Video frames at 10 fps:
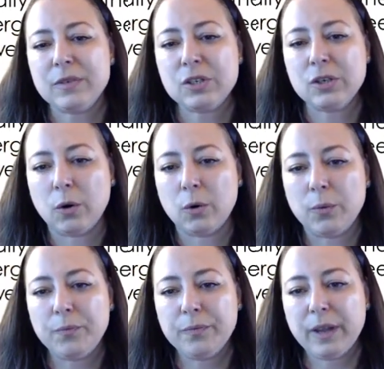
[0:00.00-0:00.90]

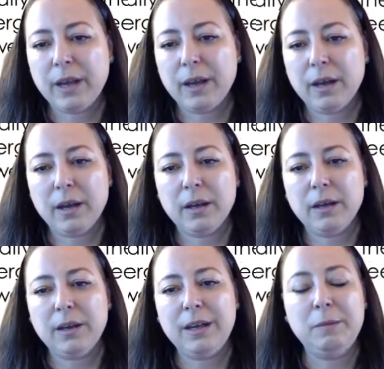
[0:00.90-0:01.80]
So
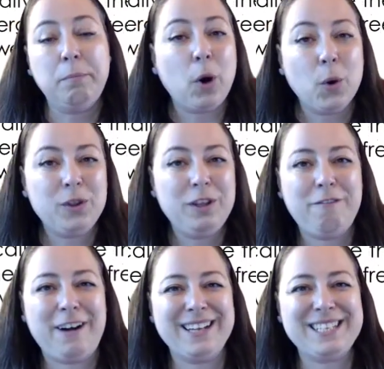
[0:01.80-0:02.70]
it both
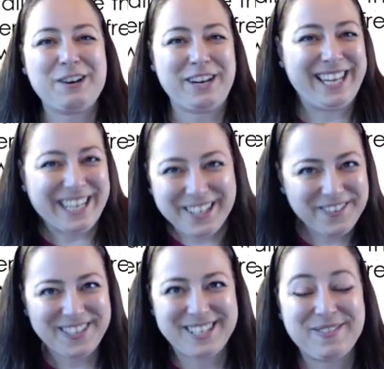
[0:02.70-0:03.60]
defines our
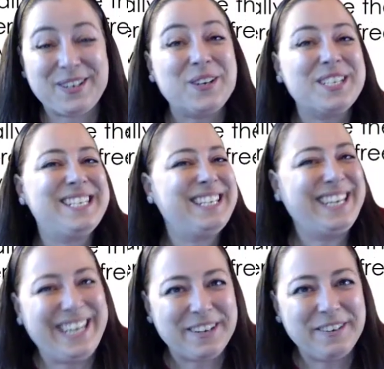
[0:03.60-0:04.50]
gifts, because it's a
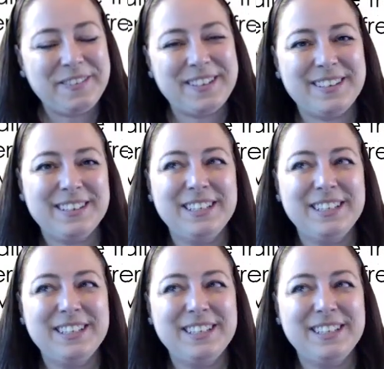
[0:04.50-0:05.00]
gift,